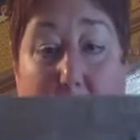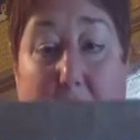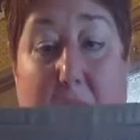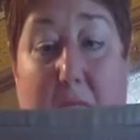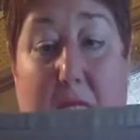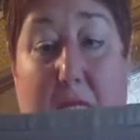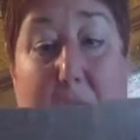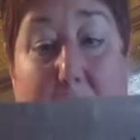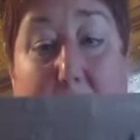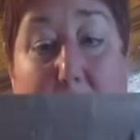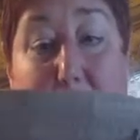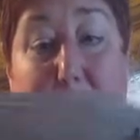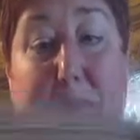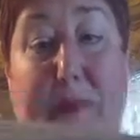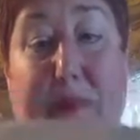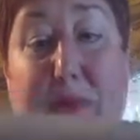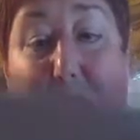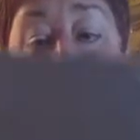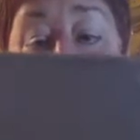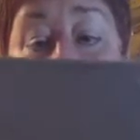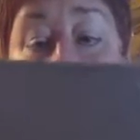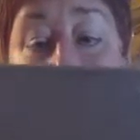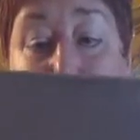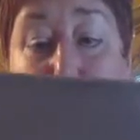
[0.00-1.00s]

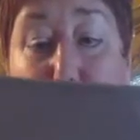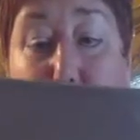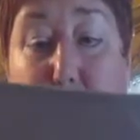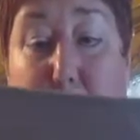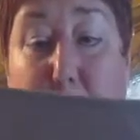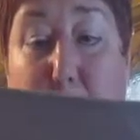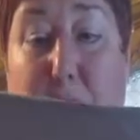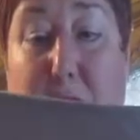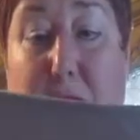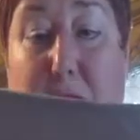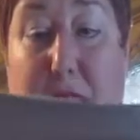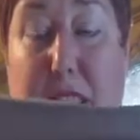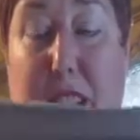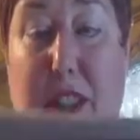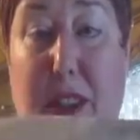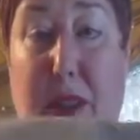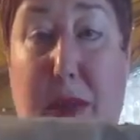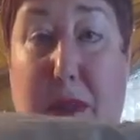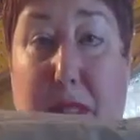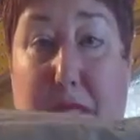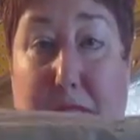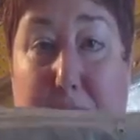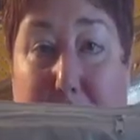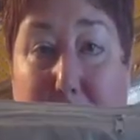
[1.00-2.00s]
They're really
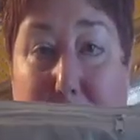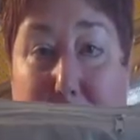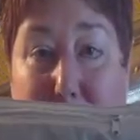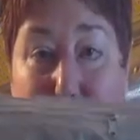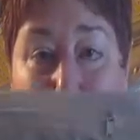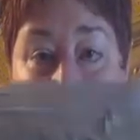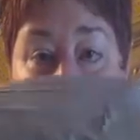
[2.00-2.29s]
terrific.